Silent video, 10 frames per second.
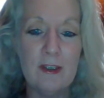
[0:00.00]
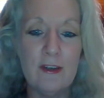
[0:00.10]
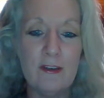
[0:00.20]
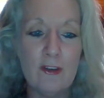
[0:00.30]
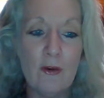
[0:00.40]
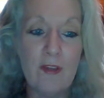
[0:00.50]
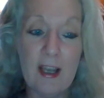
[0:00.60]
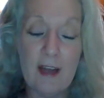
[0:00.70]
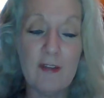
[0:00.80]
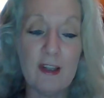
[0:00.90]
Sure, they
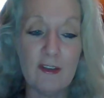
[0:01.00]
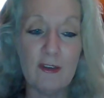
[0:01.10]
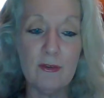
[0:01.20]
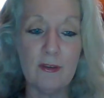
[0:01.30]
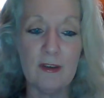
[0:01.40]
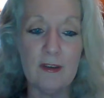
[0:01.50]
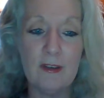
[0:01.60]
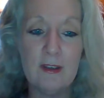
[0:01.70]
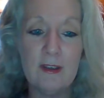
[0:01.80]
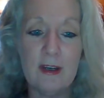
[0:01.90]
love their children.
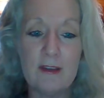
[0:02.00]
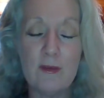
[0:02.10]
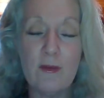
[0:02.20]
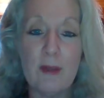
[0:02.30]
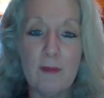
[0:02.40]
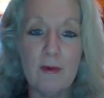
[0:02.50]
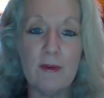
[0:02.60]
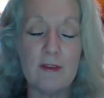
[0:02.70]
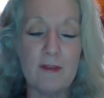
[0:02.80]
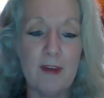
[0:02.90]
I saw the
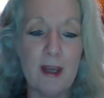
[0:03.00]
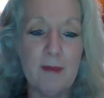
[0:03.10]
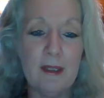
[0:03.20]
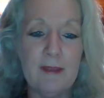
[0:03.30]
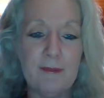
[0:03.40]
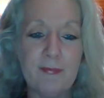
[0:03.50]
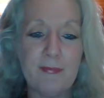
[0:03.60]
importance of family.